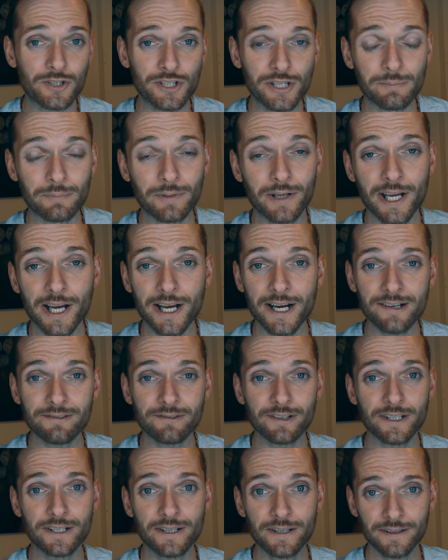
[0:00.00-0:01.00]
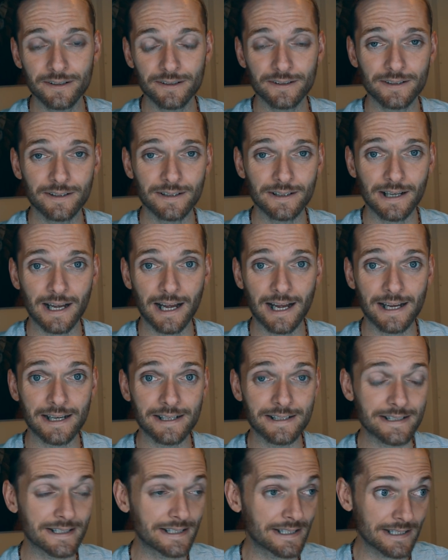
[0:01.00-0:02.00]
Jim Carrey
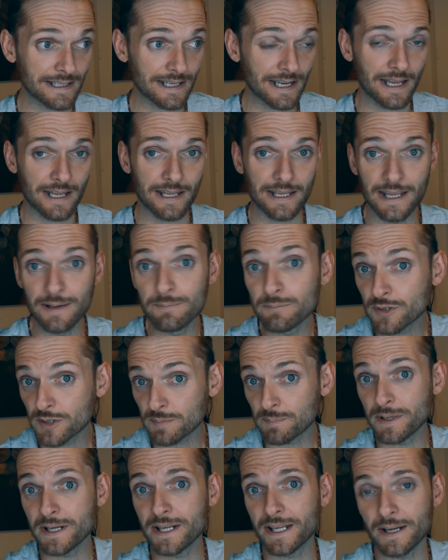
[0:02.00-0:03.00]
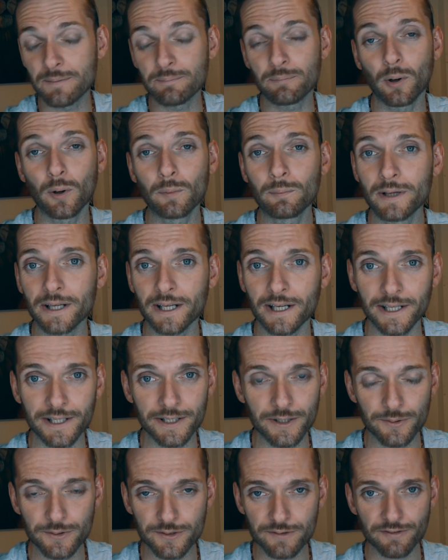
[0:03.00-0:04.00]
and him speaking publicly,
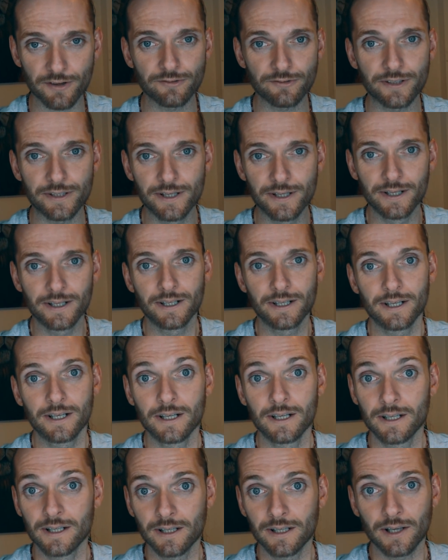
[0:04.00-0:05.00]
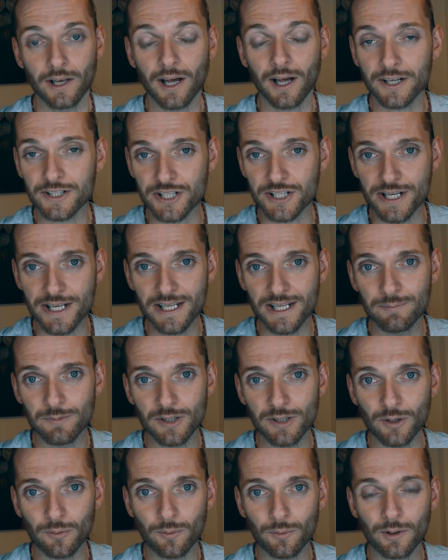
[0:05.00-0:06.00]
who's a very large name
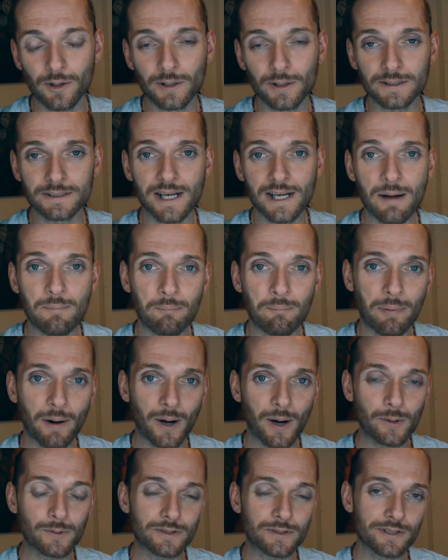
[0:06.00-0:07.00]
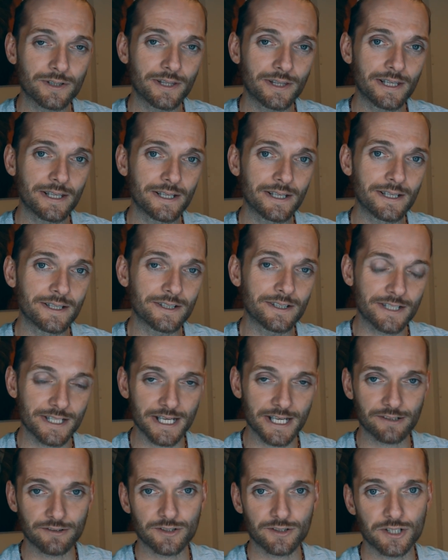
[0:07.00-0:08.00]
in the world, about the
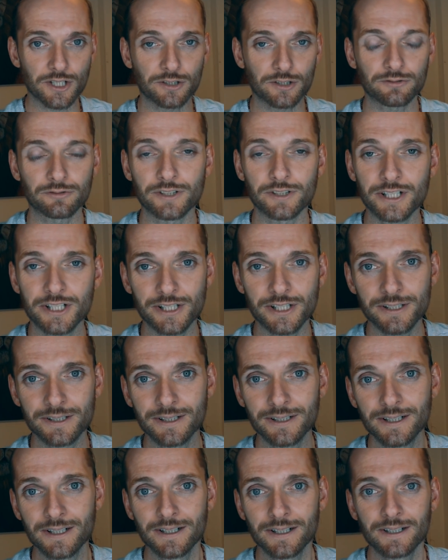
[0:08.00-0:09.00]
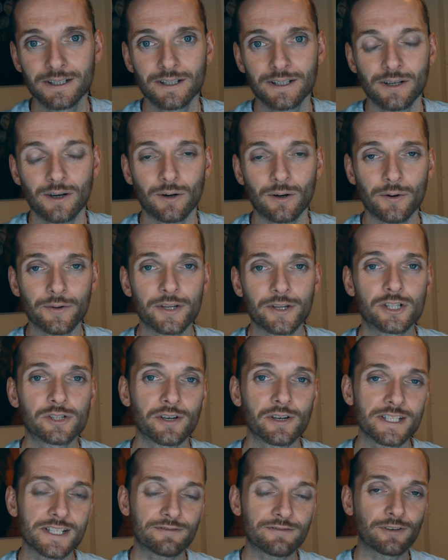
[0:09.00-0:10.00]
sacred secretion or the
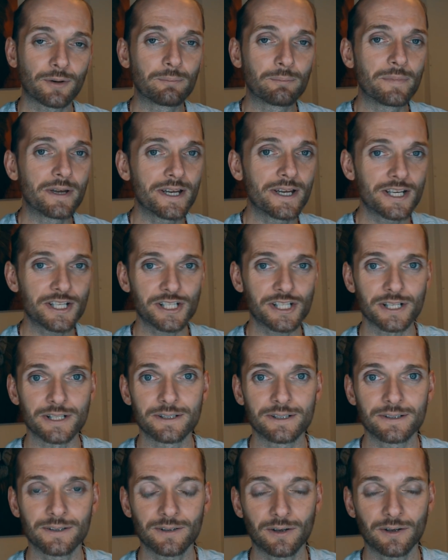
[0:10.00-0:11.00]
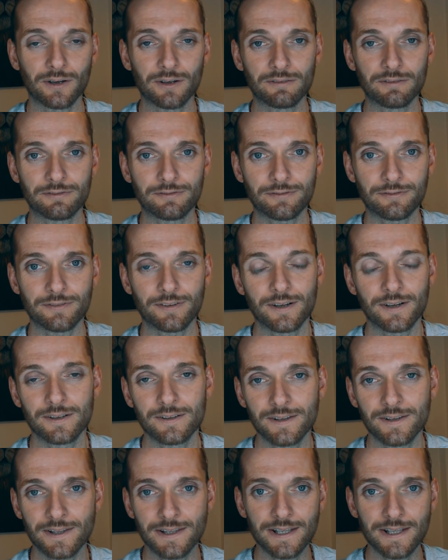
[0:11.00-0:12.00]
transformation of
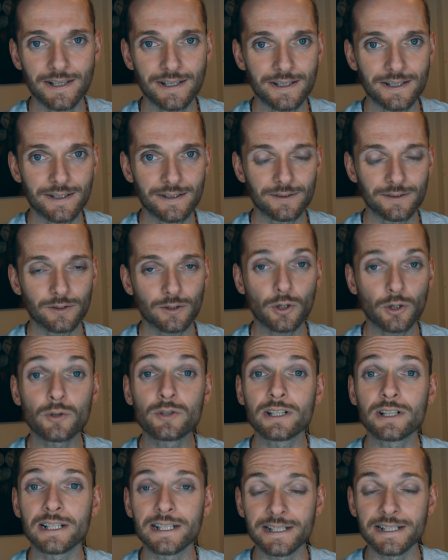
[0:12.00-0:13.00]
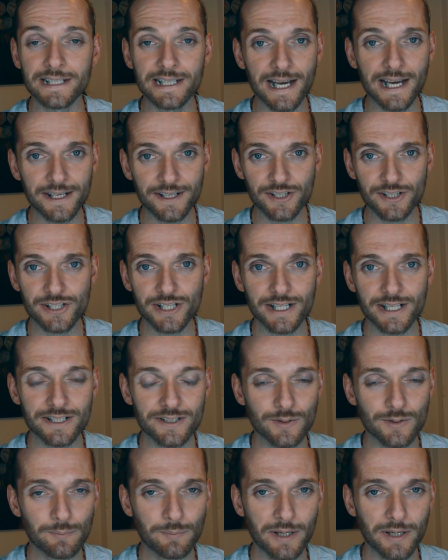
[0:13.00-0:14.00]
the Kundalini energy, as
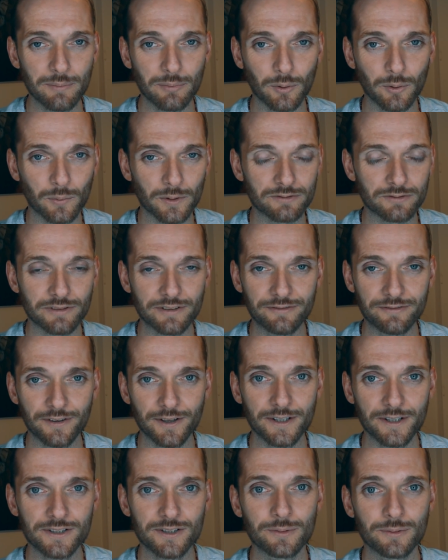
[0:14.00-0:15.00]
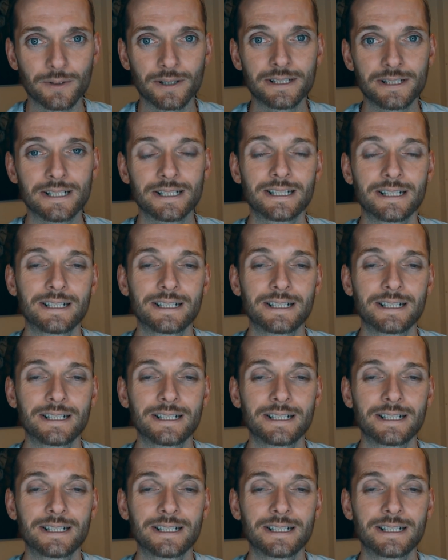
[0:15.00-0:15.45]
some people would refer to it,